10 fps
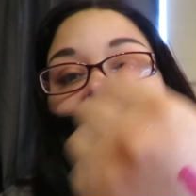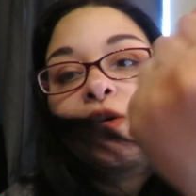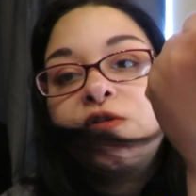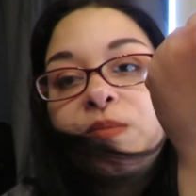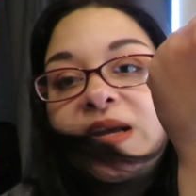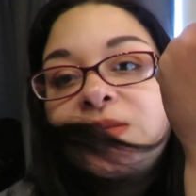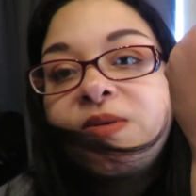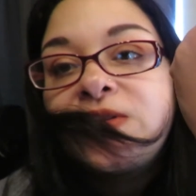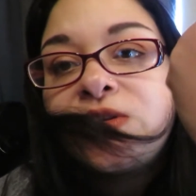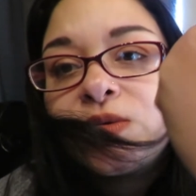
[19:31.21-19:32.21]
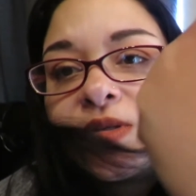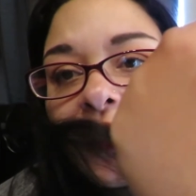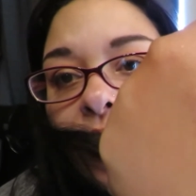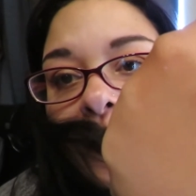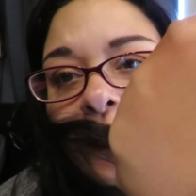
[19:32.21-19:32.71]
so it reminds me of the Dose of
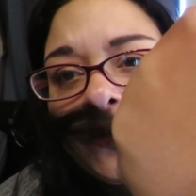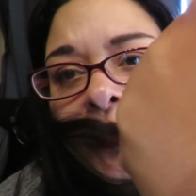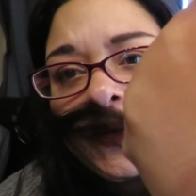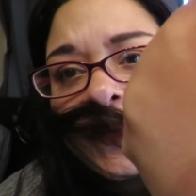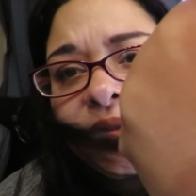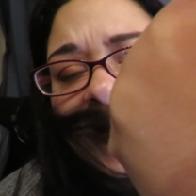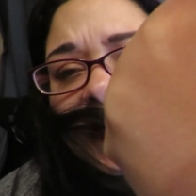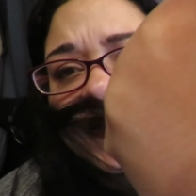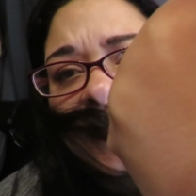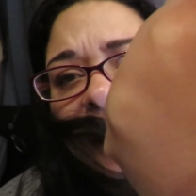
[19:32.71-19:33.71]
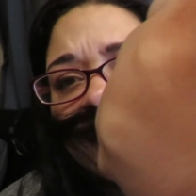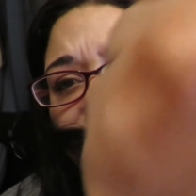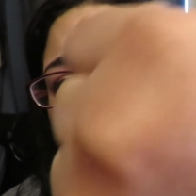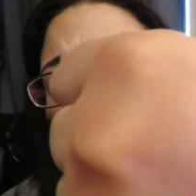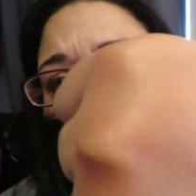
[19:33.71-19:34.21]
Color one, but like it's like a
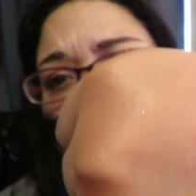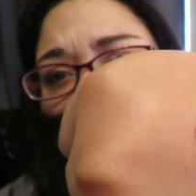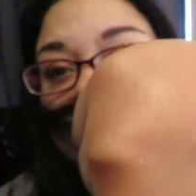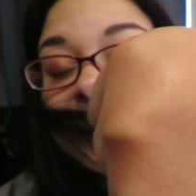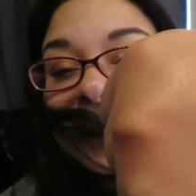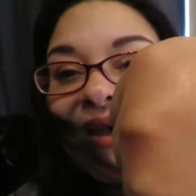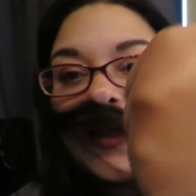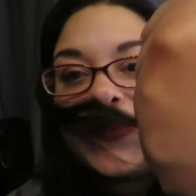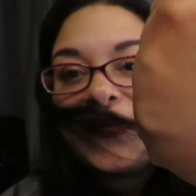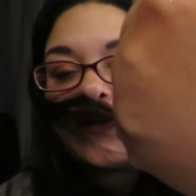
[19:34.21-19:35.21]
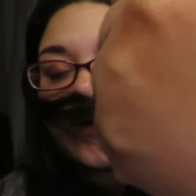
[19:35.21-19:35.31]
little tad bit